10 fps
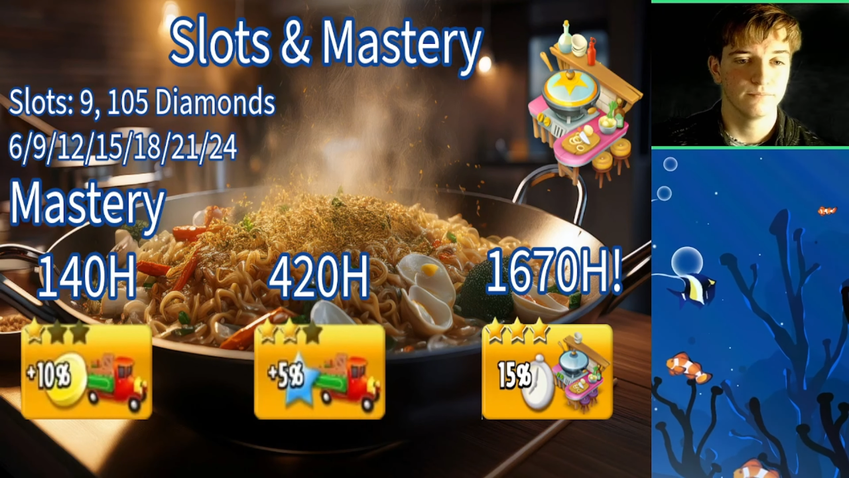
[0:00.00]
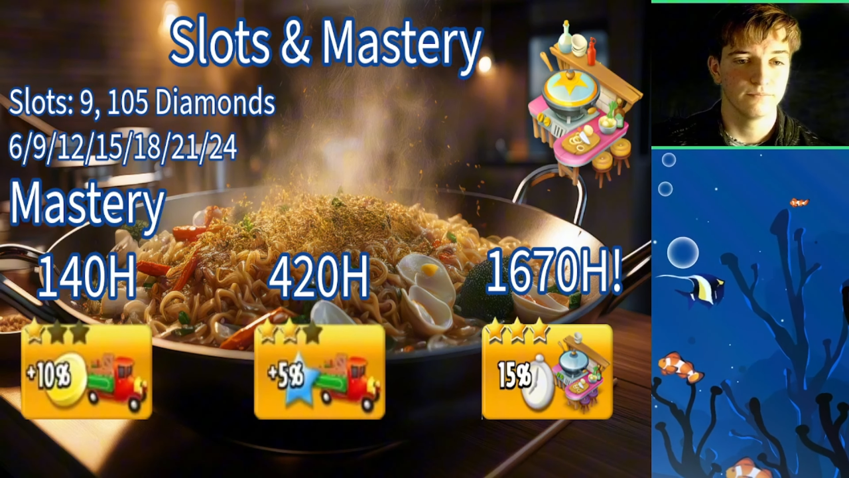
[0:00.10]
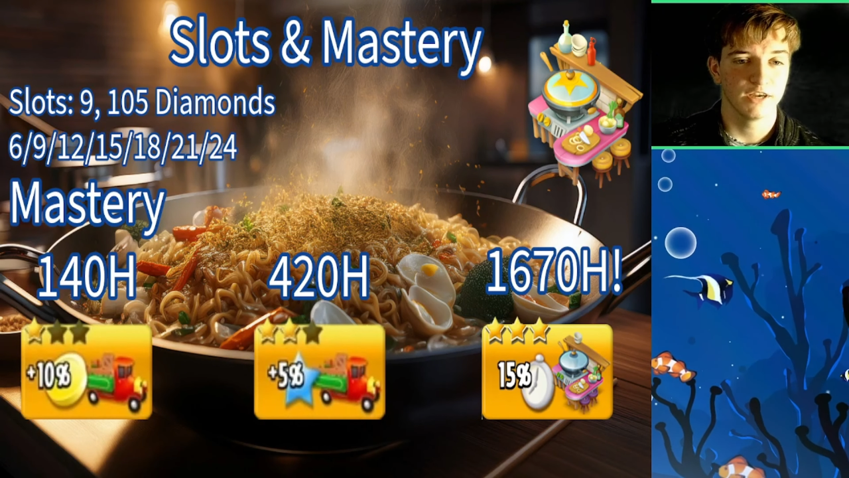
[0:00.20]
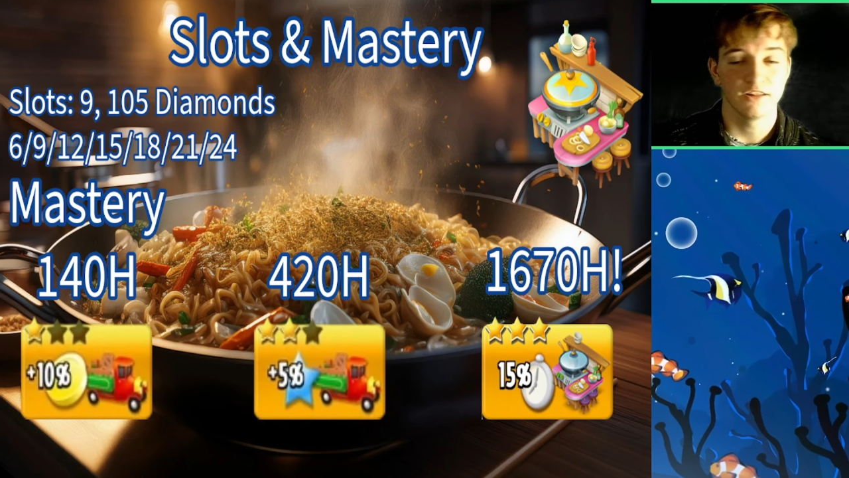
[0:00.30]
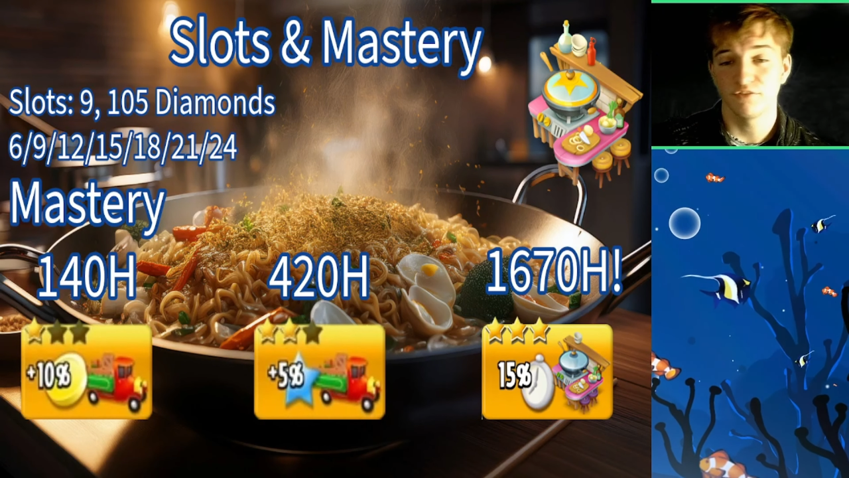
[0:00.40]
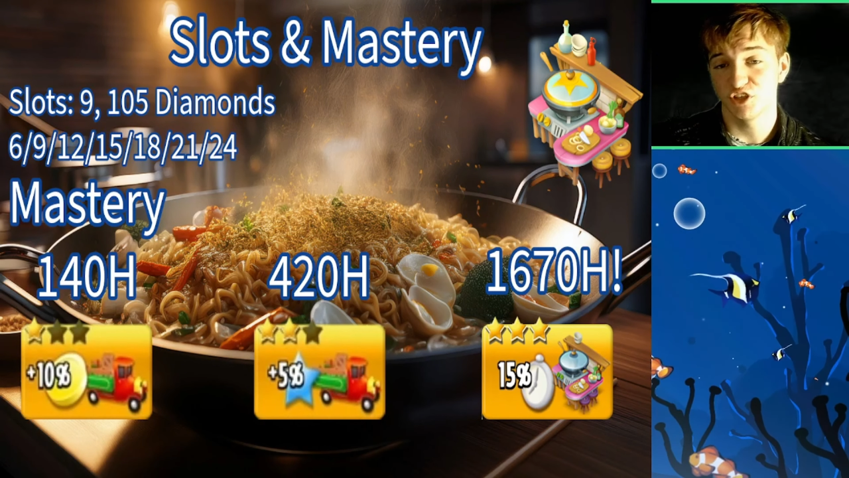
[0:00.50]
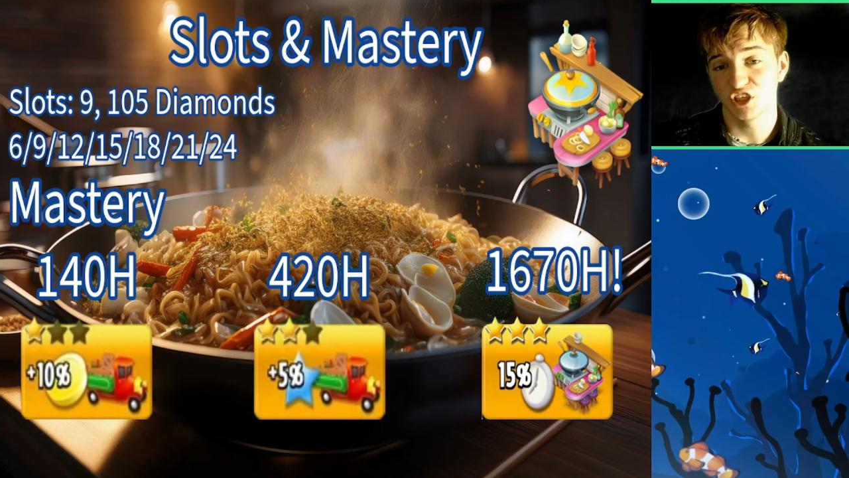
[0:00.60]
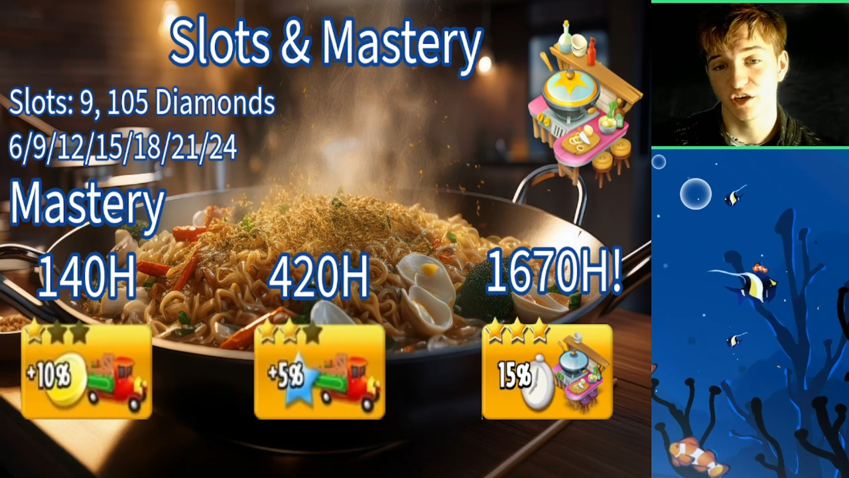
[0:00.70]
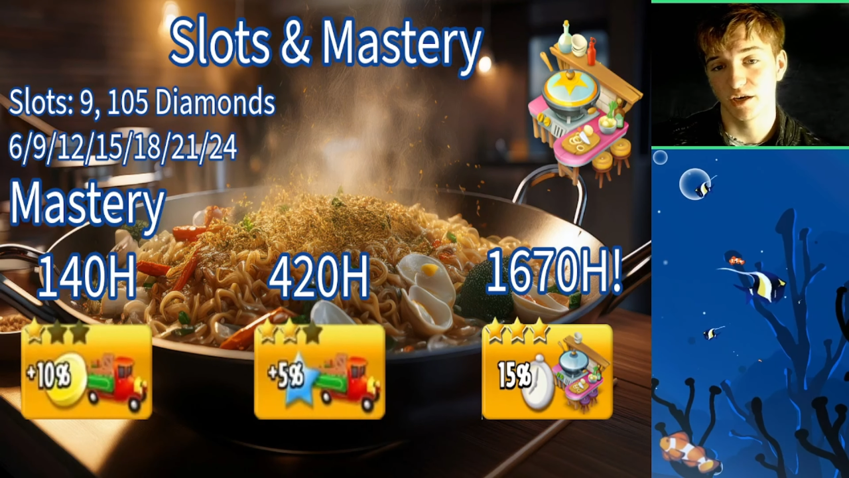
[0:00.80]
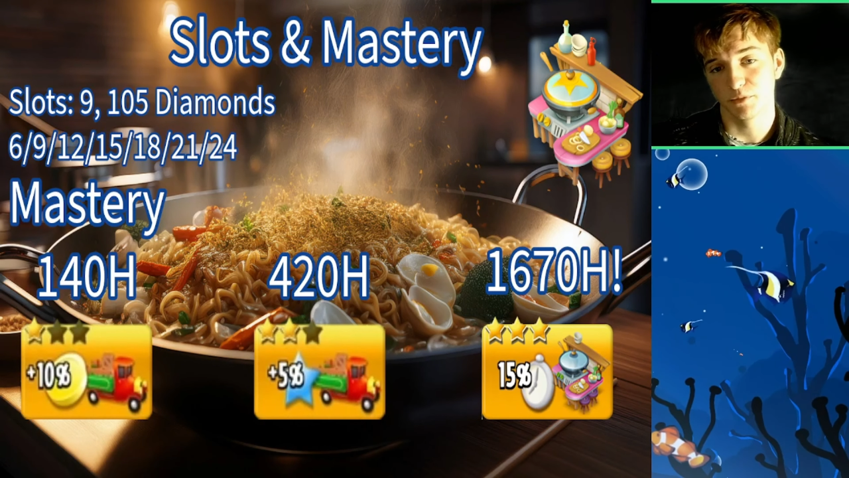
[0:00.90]
and the
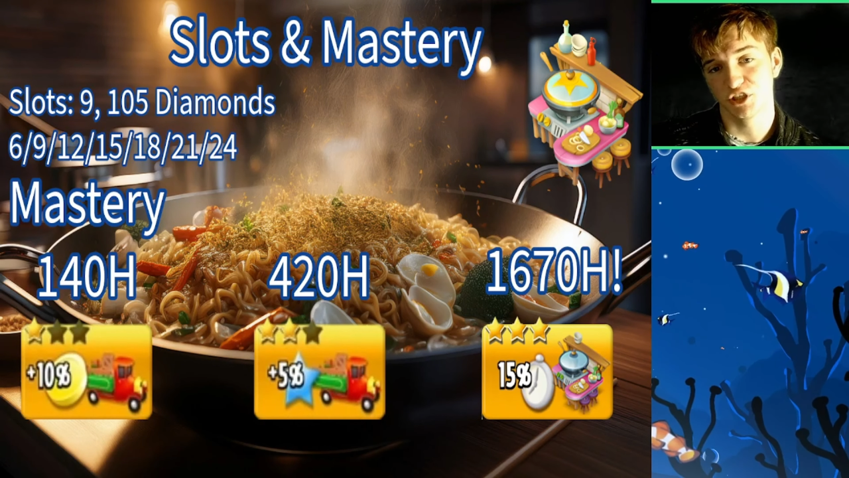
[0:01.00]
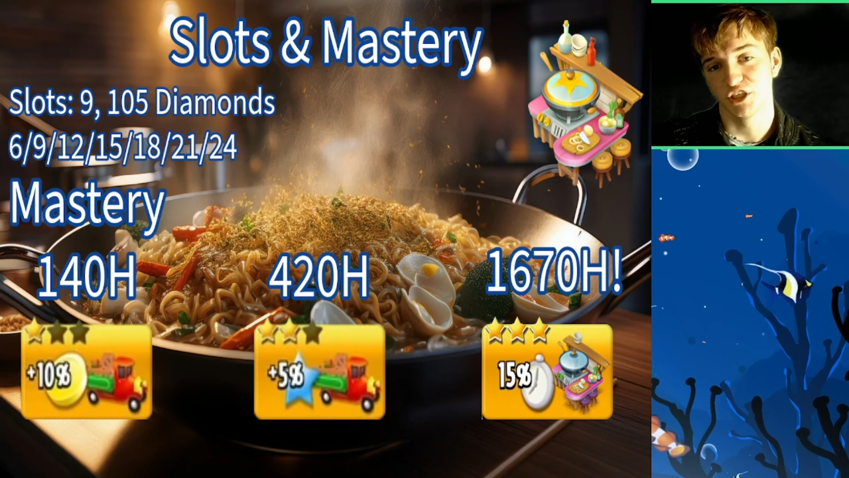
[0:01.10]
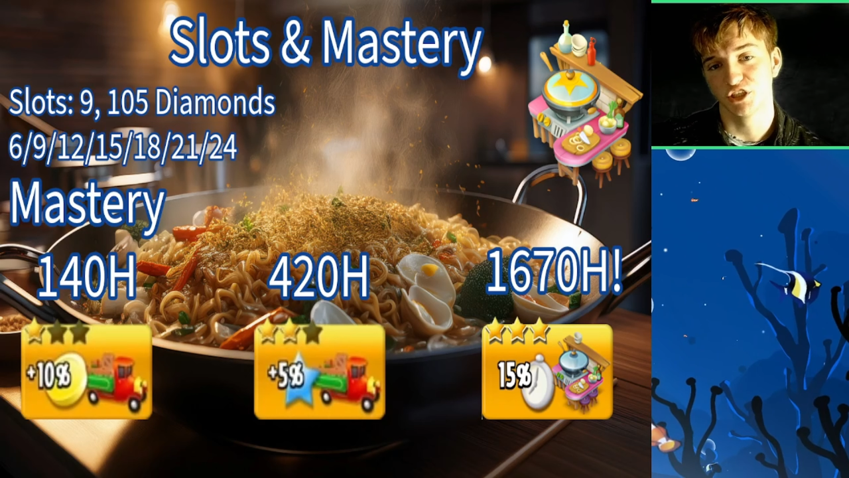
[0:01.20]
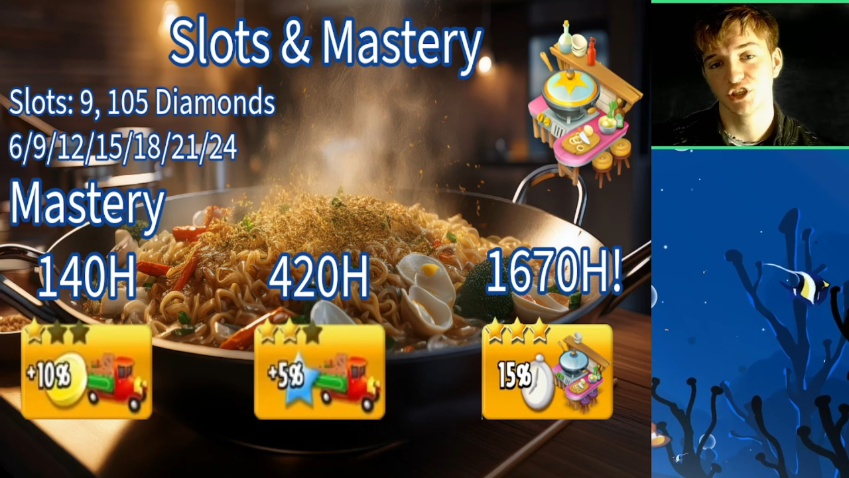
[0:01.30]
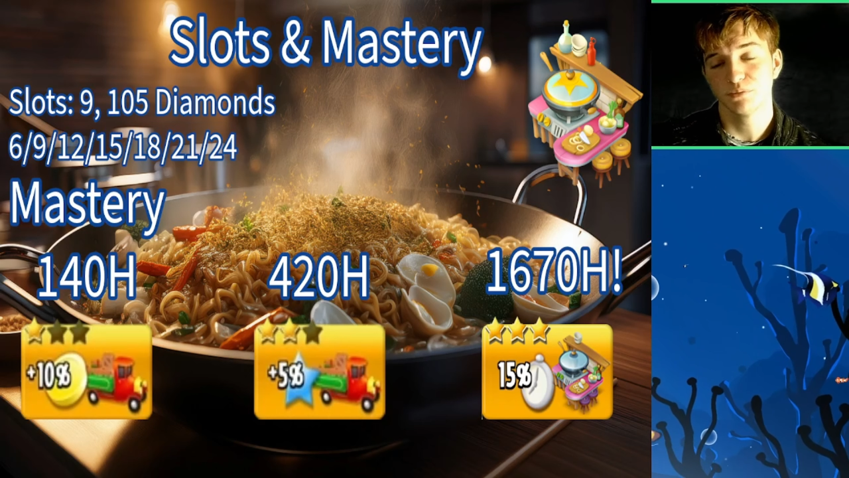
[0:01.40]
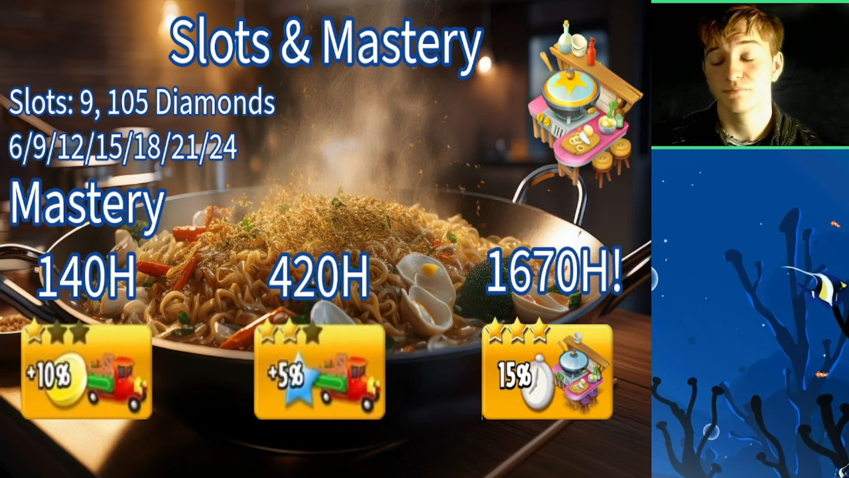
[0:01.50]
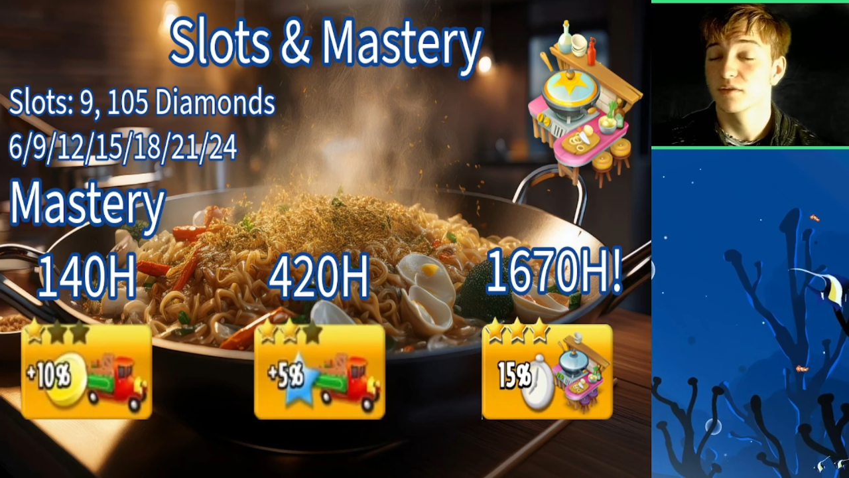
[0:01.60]
fishing area machines.